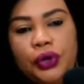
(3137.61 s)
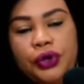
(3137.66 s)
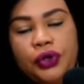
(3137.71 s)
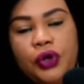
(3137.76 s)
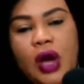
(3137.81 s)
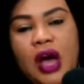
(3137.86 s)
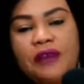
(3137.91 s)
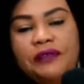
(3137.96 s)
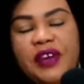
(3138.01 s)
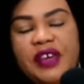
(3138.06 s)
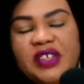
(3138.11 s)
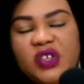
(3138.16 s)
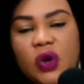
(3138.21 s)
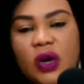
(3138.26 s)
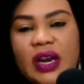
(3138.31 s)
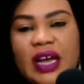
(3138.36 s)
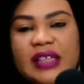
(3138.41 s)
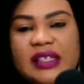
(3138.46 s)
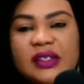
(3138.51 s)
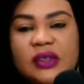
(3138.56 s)
Our first
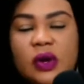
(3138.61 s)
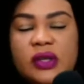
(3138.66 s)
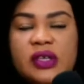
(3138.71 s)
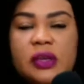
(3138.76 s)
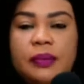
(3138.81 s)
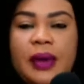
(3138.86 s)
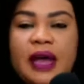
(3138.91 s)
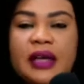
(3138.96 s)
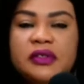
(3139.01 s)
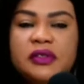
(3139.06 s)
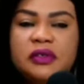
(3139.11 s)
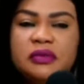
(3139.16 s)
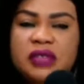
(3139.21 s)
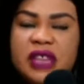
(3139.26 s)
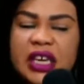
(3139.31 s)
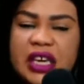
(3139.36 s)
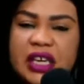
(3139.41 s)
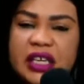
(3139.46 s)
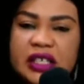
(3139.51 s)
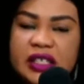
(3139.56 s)
callers talked about
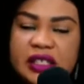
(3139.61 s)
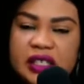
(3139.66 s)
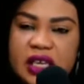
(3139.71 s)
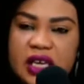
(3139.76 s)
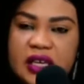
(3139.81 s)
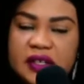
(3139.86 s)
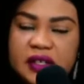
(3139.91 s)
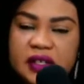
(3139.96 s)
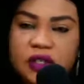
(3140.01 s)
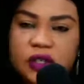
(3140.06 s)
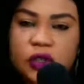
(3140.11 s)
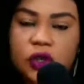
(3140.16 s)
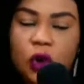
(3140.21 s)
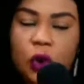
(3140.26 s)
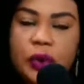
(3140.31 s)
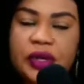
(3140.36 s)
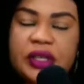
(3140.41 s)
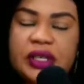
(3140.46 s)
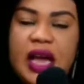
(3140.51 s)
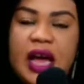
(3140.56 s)
taking it easy,
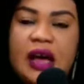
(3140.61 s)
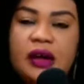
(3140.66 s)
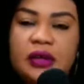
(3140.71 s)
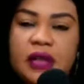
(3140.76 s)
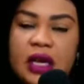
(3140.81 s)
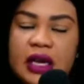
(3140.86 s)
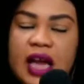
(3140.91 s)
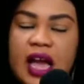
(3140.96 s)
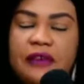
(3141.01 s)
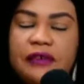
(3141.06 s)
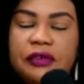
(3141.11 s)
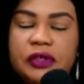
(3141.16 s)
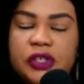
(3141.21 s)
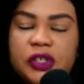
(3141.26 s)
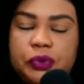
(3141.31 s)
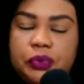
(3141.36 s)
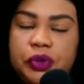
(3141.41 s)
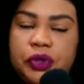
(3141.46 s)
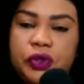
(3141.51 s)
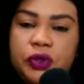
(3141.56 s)
slowing down, and having the
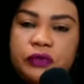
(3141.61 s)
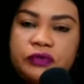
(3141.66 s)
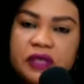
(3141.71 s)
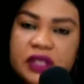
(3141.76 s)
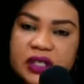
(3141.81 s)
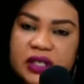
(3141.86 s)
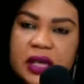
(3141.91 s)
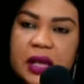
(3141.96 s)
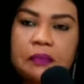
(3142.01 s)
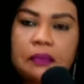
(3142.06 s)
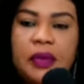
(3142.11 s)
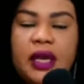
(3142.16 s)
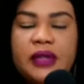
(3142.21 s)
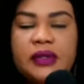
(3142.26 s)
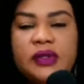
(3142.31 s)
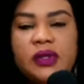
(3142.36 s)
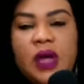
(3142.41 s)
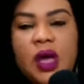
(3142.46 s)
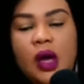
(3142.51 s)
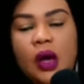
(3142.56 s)
spirit of discernment.